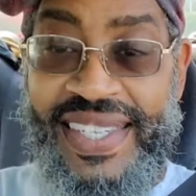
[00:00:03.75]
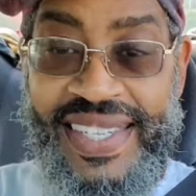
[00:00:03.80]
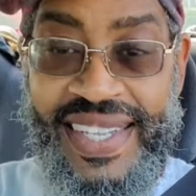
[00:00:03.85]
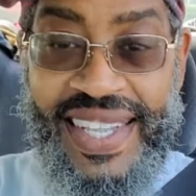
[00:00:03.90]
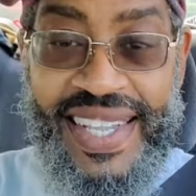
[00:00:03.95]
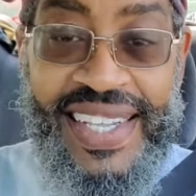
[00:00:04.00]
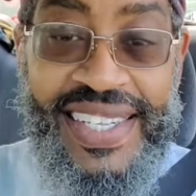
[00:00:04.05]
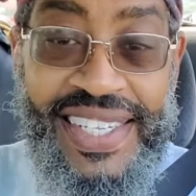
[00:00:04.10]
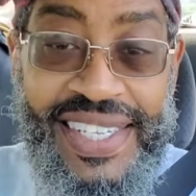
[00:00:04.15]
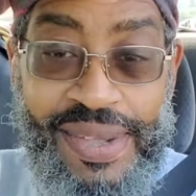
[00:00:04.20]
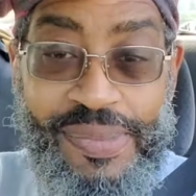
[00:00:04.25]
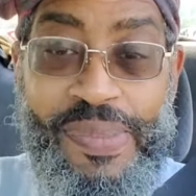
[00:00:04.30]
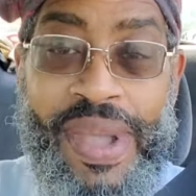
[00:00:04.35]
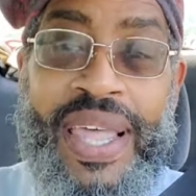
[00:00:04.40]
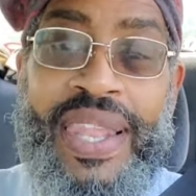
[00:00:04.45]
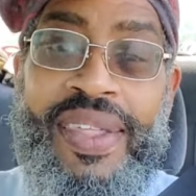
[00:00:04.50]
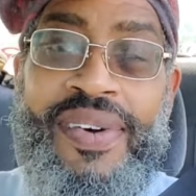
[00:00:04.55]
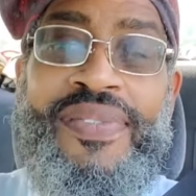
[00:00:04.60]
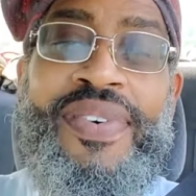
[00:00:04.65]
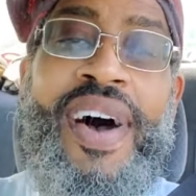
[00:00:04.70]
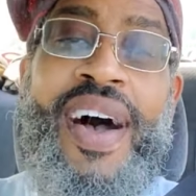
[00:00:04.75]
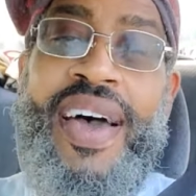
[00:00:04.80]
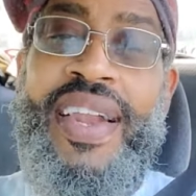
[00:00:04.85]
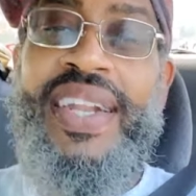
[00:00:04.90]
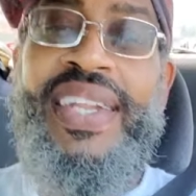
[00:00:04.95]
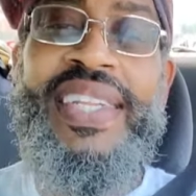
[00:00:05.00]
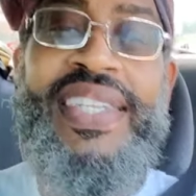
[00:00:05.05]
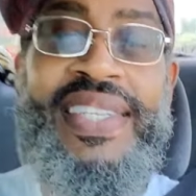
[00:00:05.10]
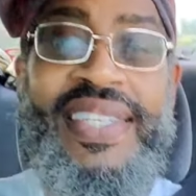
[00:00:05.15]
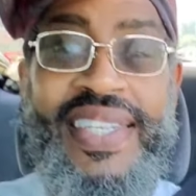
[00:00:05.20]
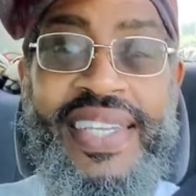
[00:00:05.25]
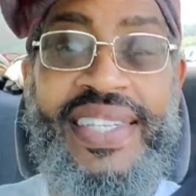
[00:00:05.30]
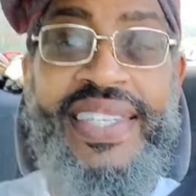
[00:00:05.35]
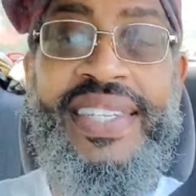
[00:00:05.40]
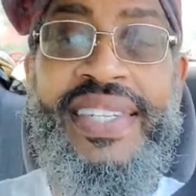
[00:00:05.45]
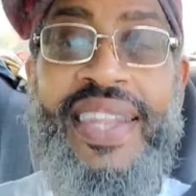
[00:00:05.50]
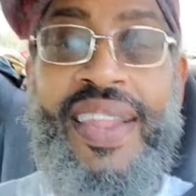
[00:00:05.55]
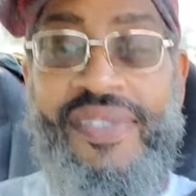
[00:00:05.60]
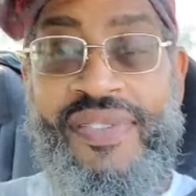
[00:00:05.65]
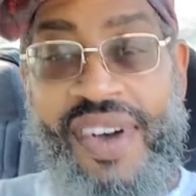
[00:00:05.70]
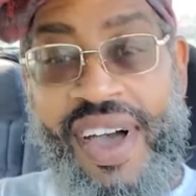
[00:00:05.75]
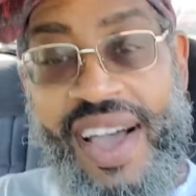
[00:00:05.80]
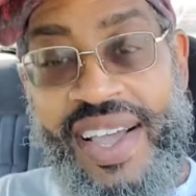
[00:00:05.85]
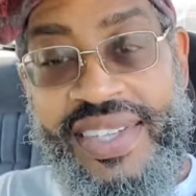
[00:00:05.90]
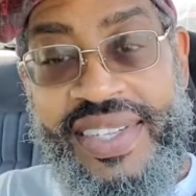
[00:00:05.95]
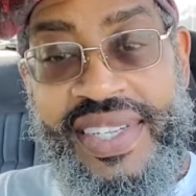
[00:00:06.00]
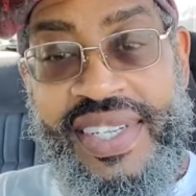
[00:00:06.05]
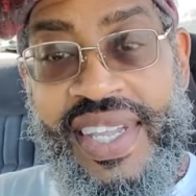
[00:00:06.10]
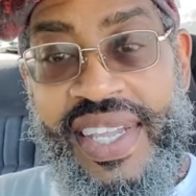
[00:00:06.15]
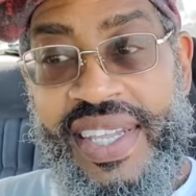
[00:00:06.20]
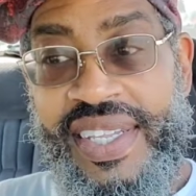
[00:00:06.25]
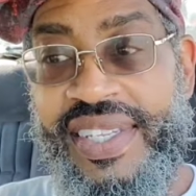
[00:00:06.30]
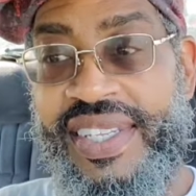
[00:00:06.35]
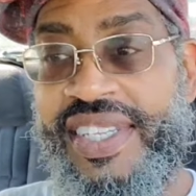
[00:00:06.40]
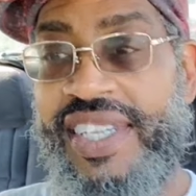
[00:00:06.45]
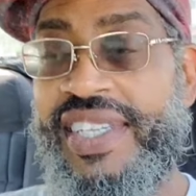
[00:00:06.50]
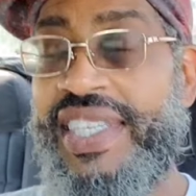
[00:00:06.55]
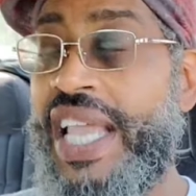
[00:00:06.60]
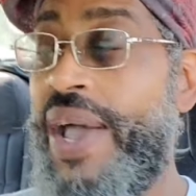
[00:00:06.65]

This is your man, LaVon. this is LaVon Says.